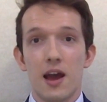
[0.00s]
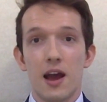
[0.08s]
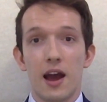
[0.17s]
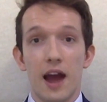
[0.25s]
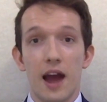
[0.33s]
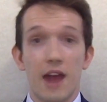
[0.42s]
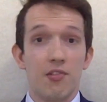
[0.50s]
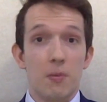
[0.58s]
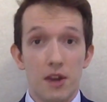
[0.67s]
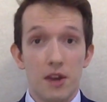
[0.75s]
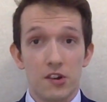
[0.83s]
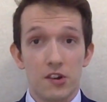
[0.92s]
uh, as you
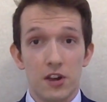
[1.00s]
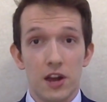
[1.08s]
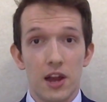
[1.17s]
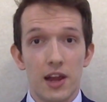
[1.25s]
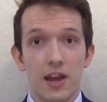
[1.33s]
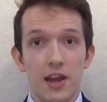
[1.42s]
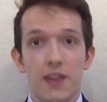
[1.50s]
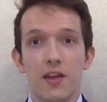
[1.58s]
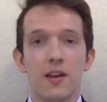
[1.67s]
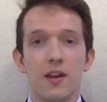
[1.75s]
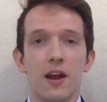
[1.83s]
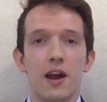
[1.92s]
mentioned earlier,
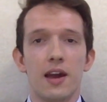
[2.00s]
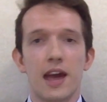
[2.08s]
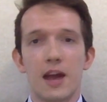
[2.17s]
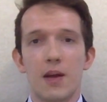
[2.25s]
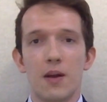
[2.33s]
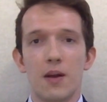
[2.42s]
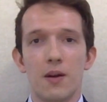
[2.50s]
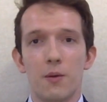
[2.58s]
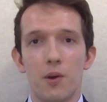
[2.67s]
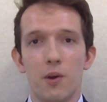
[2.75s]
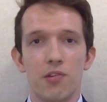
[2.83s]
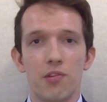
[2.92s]
that uh, King
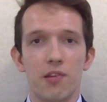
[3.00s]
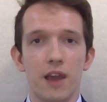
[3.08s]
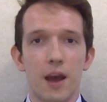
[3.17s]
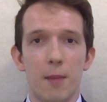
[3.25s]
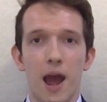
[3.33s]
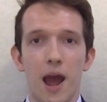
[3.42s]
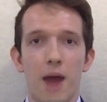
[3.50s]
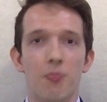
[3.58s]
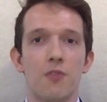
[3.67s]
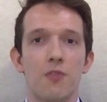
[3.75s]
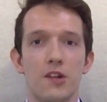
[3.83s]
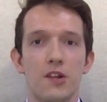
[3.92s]
was uh,
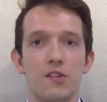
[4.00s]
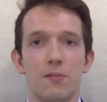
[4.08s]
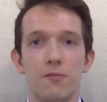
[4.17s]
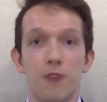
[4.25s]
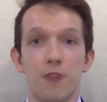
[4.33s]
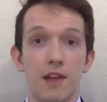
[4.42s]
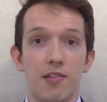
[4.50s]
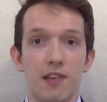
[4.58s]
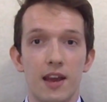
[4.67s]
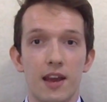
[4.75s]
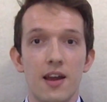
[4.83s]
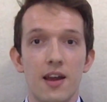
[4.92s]
perhaps face-
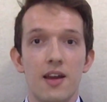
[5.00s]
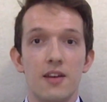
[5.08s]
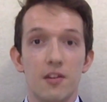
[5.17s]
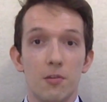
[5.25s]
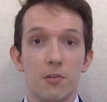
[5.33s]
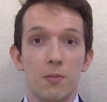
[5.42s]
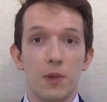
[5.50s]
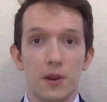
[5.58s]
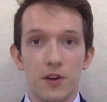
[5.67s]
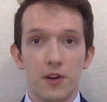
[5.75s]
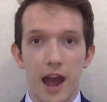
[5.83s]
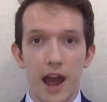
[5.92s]
facing
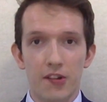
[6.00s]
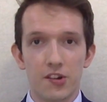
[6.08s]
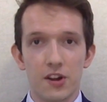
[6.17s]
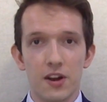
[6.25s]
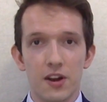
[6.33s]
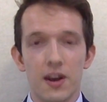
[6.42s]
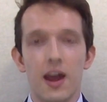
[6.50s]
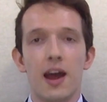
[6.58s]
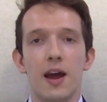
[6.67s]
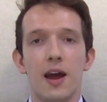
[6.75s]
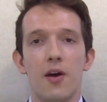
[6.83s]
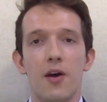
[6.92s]
disciplinary action
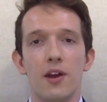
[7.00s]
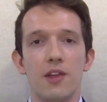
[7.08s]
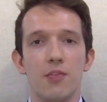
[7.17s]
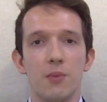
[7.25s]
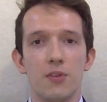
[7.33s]
uh, on his